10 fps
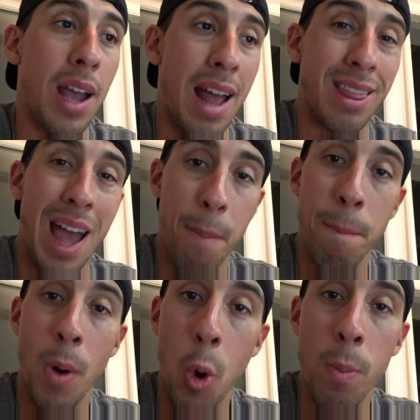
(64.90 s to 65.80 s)
at that
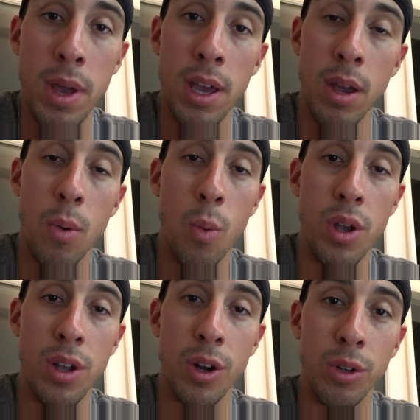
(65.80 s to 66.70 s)
moment
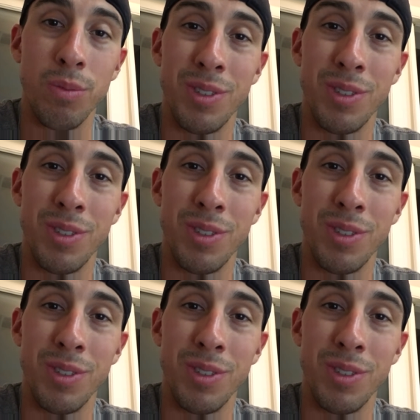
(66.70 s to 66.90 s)
when you're